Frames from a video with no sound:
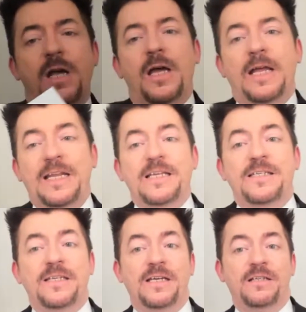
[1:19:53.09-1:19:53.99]
And he
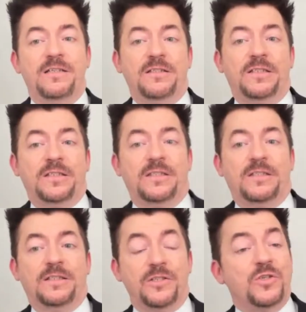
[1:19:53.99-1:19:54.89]
said,
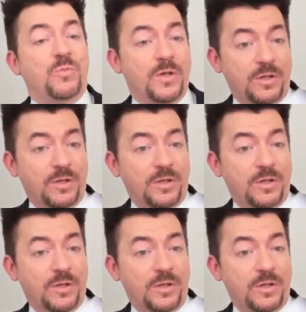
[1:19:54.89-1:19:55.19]
this is what